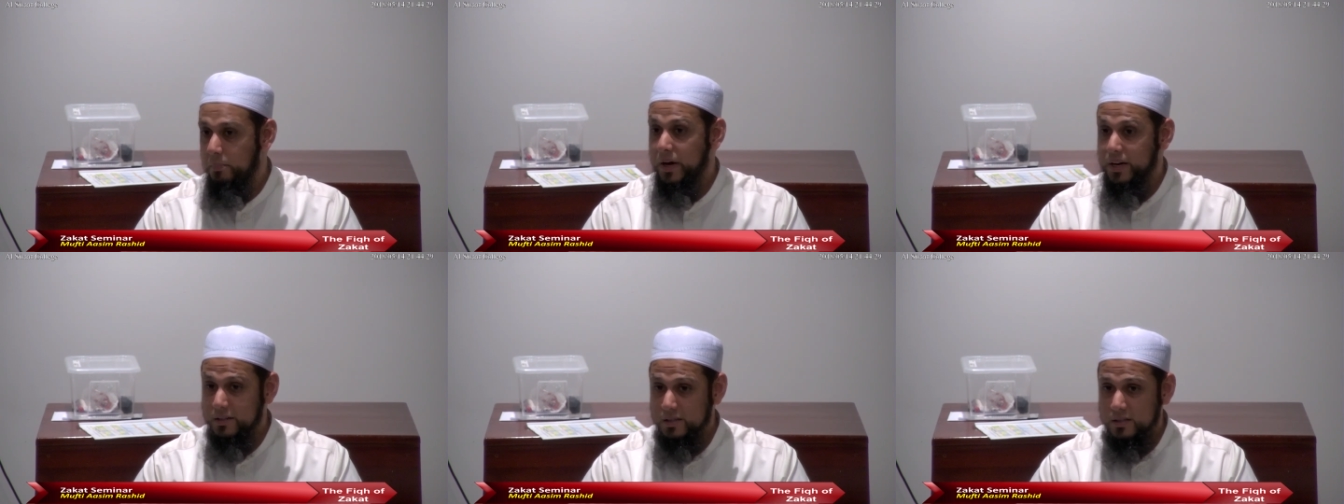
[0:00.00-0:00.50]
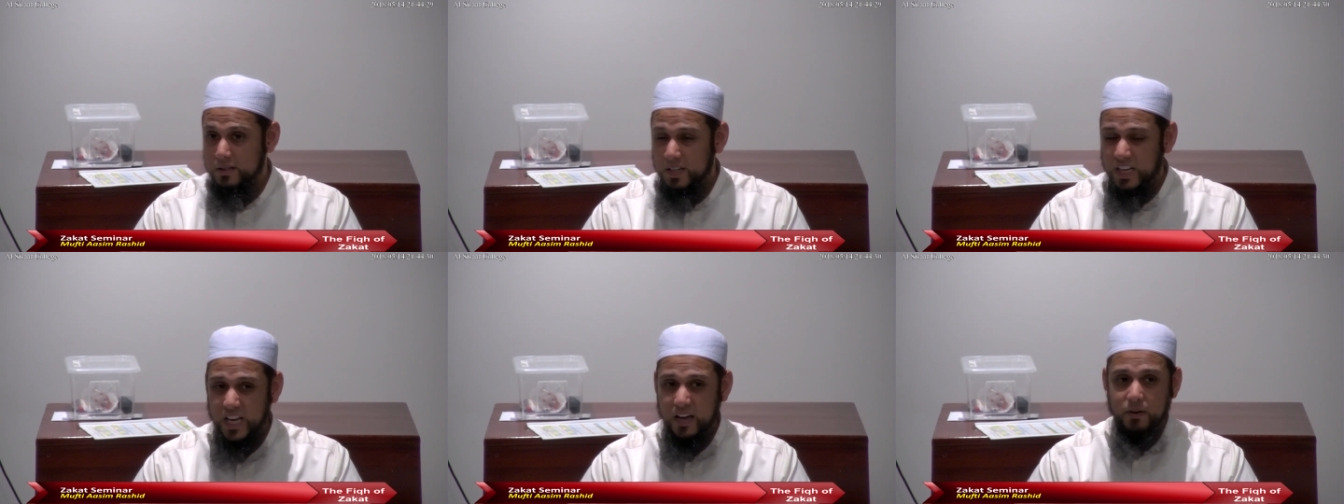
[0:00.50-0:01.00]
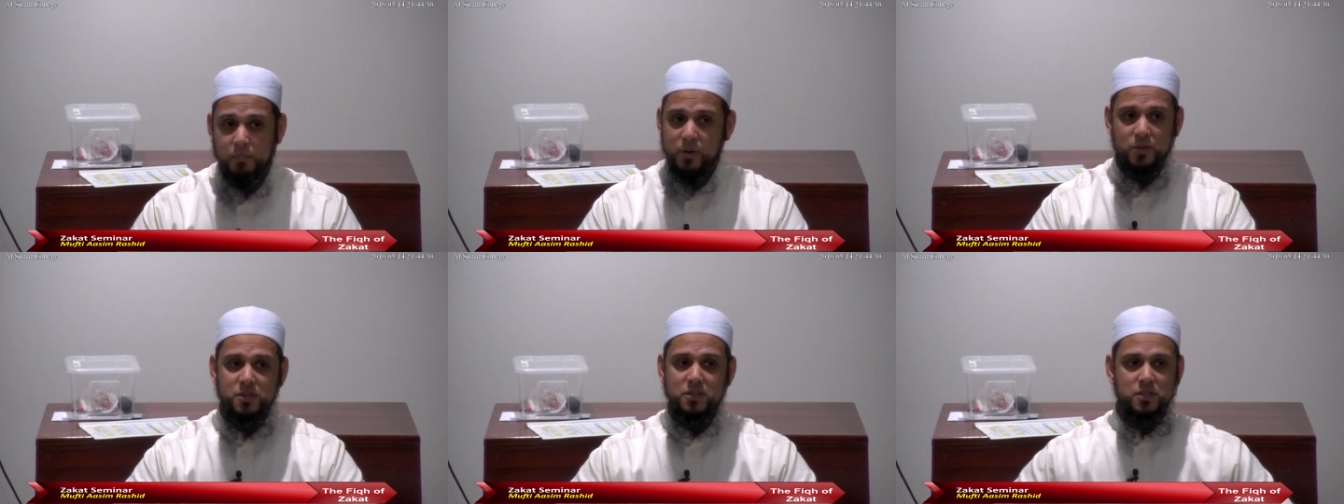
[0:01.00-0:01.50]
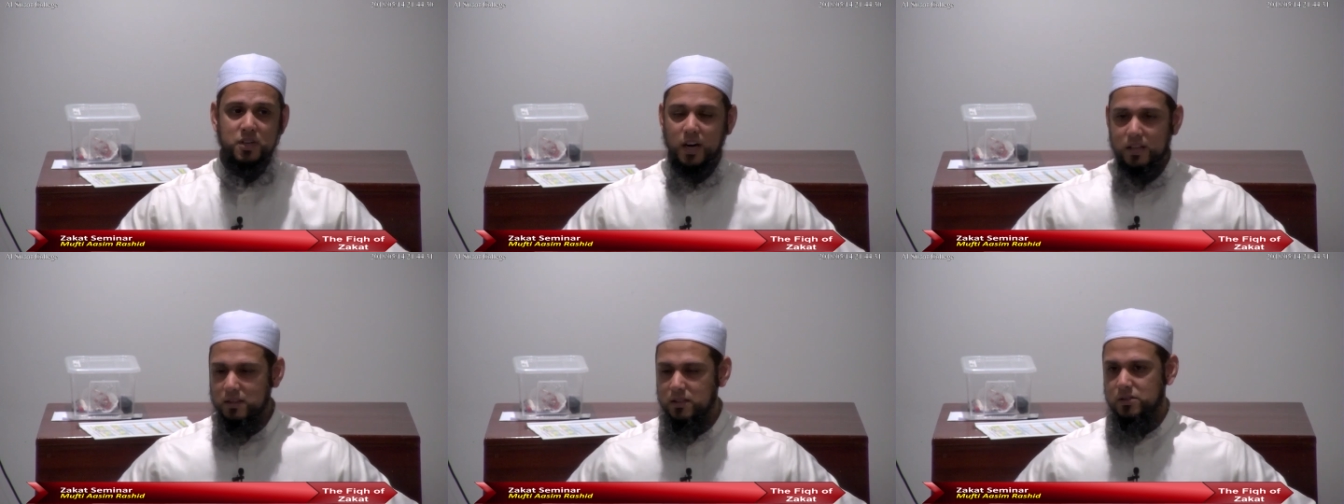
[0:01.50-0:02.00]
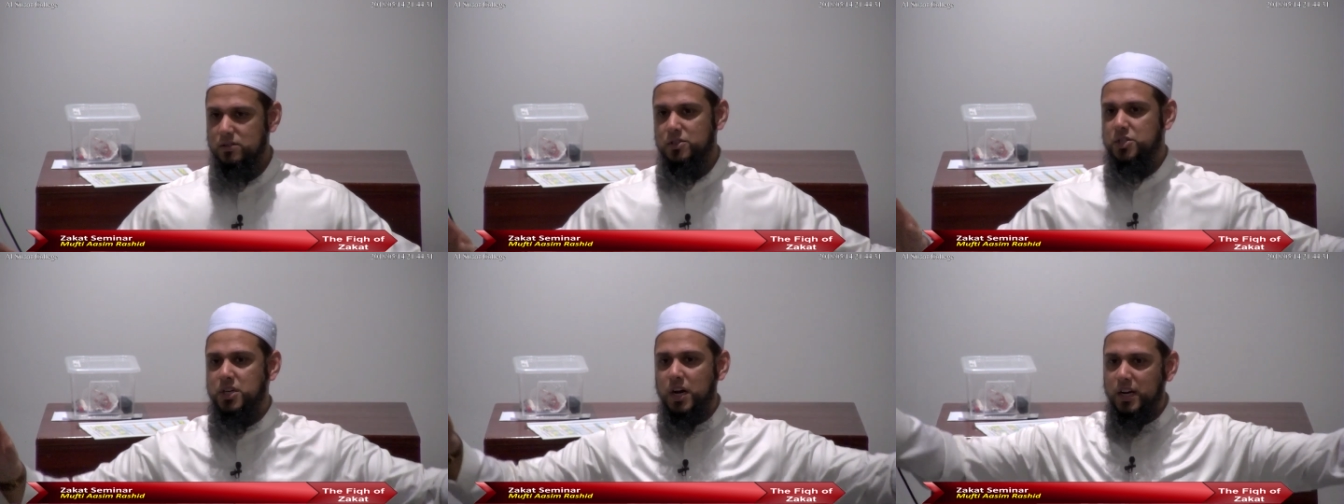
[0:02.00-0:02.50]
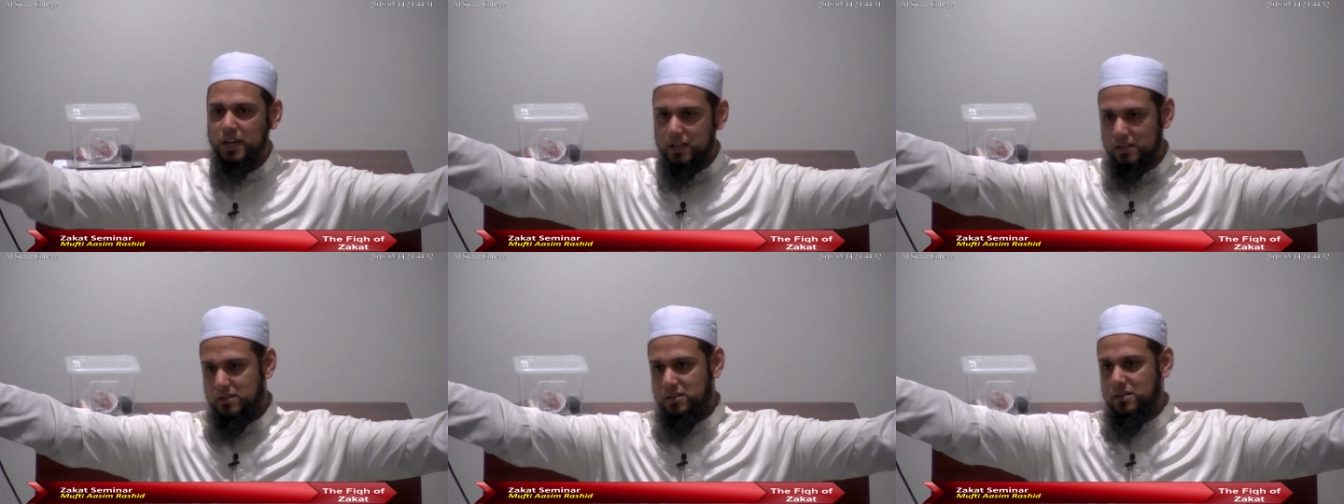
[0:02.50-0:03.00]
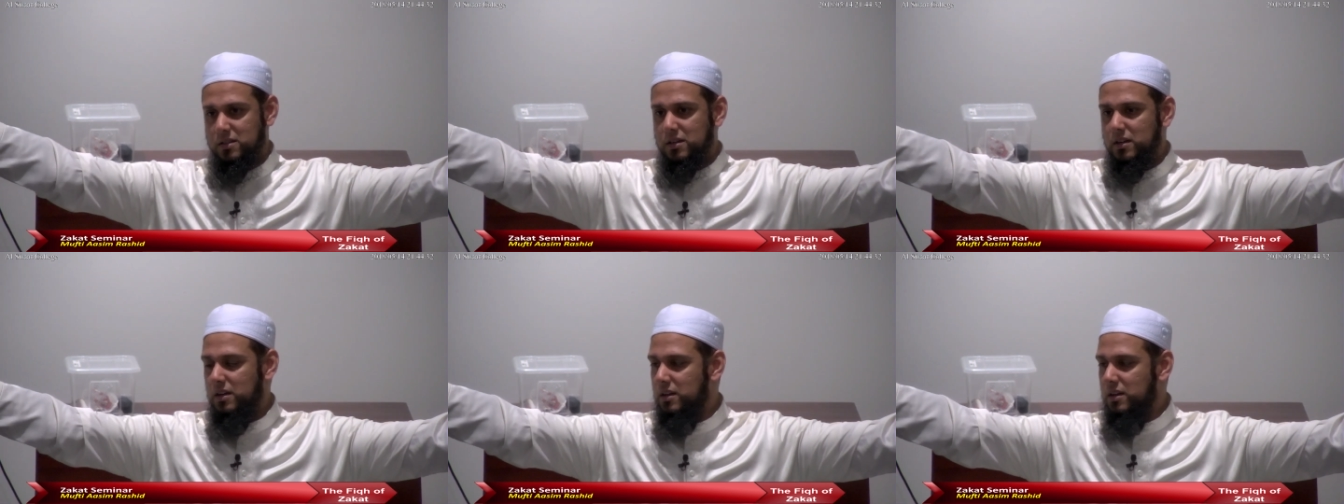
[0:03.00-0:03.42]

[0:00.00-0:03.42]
But if a person's got this giant,